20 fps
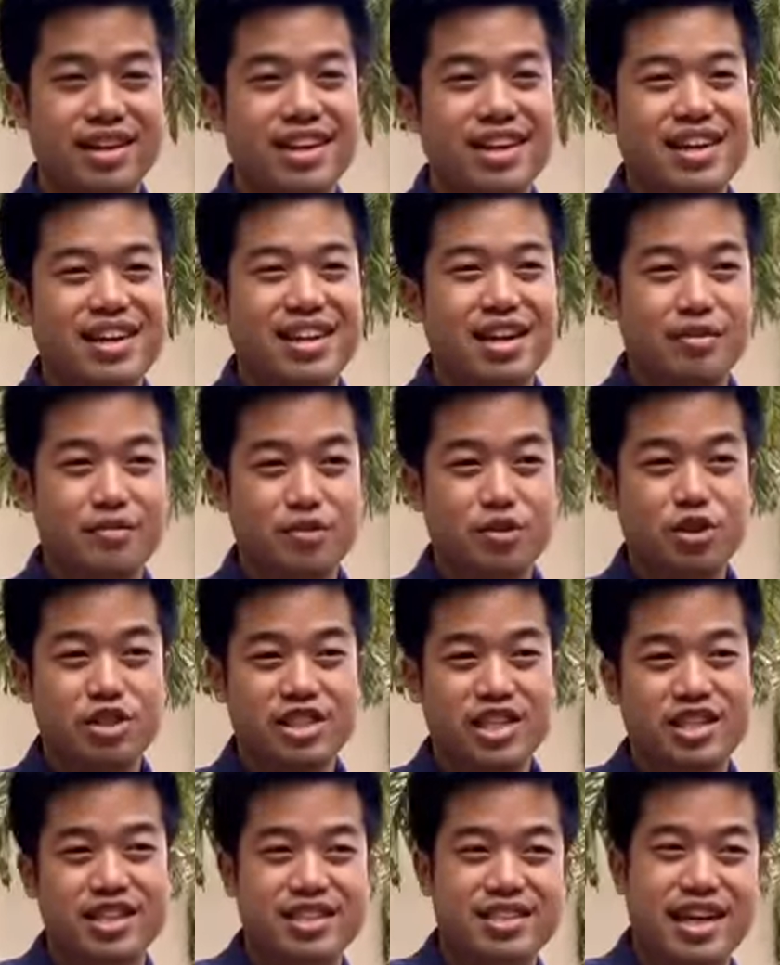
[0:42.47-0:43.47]
the food in
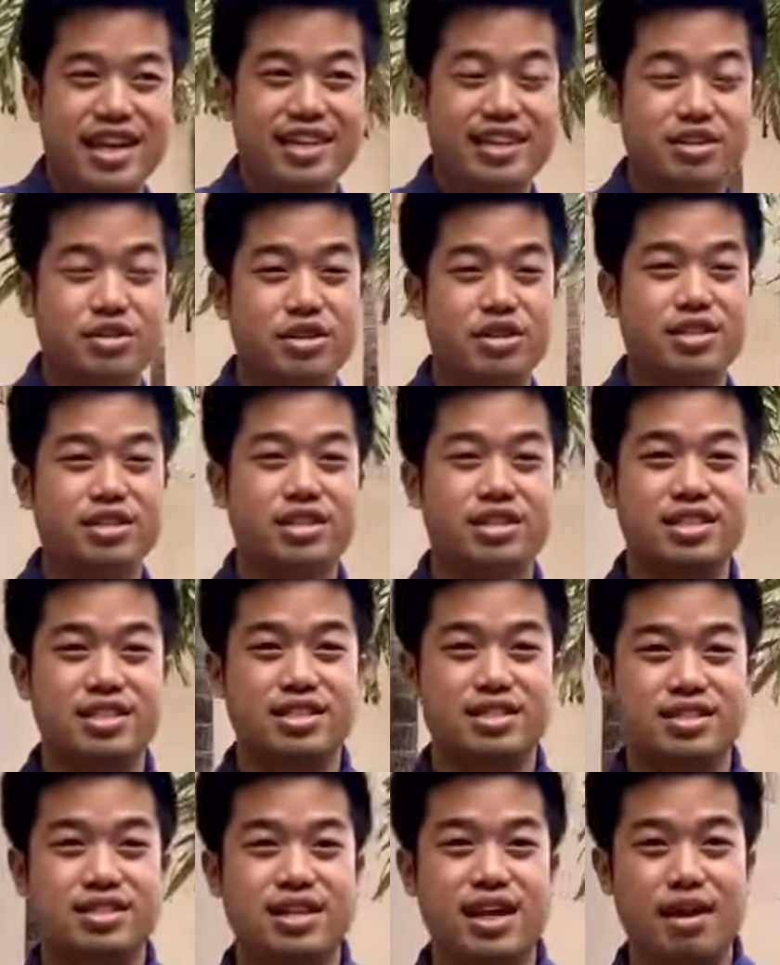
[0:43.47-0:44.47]
the dining room.
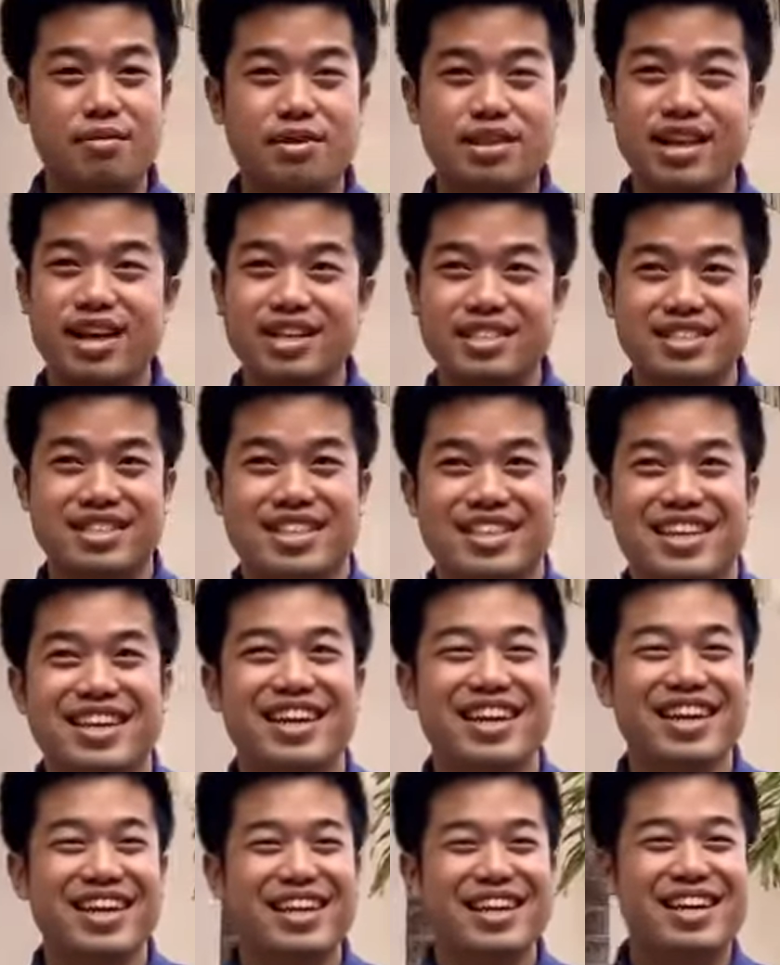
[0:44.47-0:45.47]
Every day
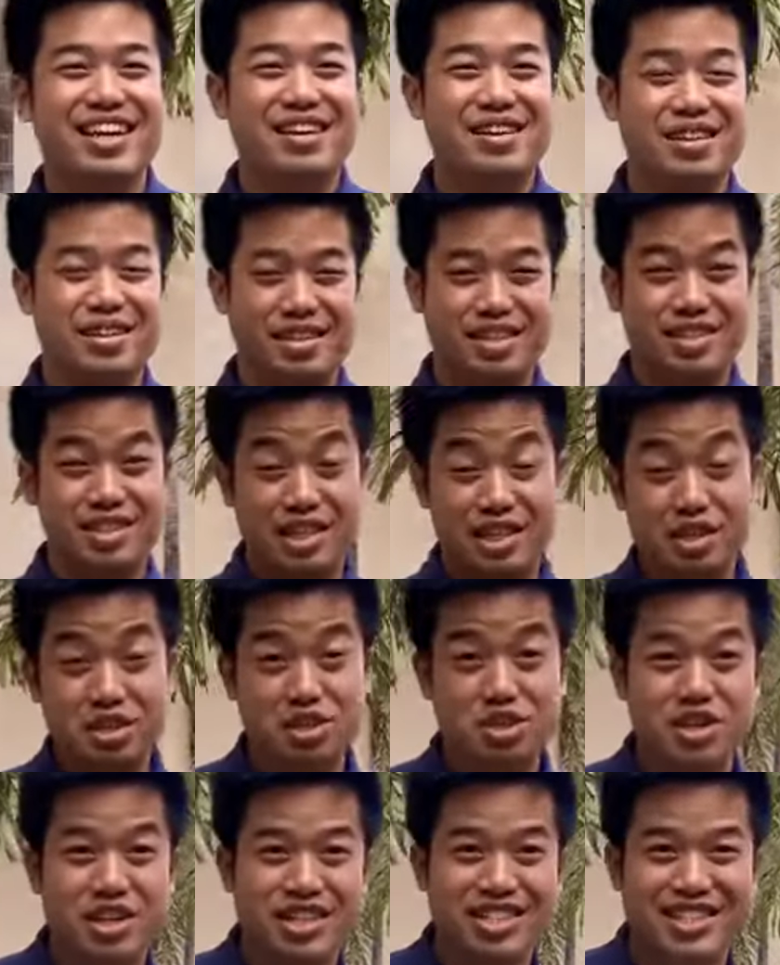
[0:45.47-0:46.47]
is
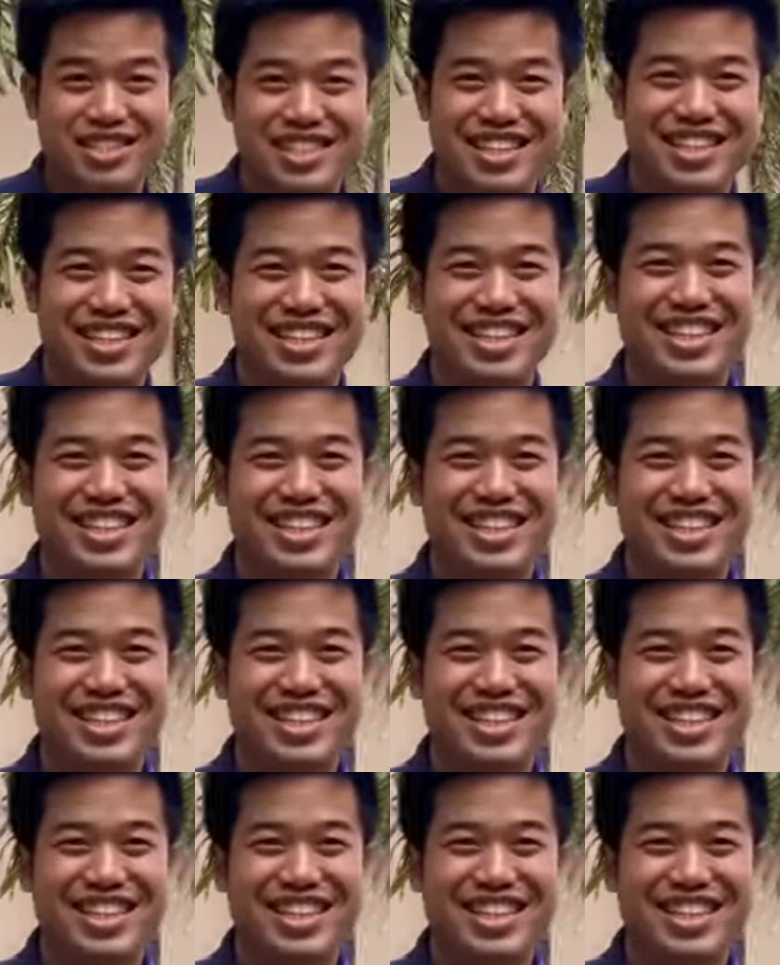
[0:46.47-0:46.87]
delicious.